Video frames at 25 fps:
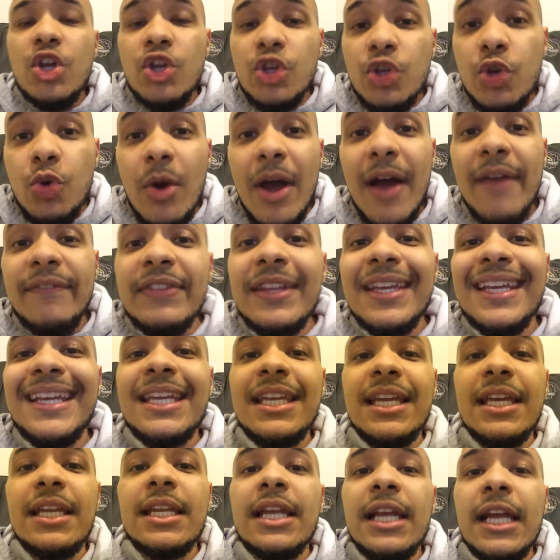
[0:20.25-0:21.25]
You have to
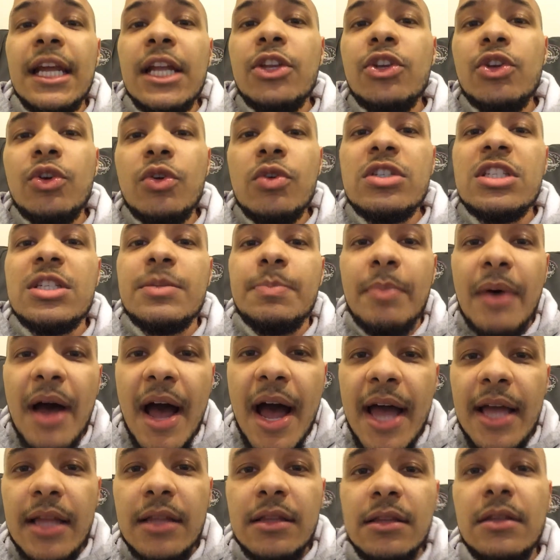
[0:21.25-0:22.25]
get in your spot.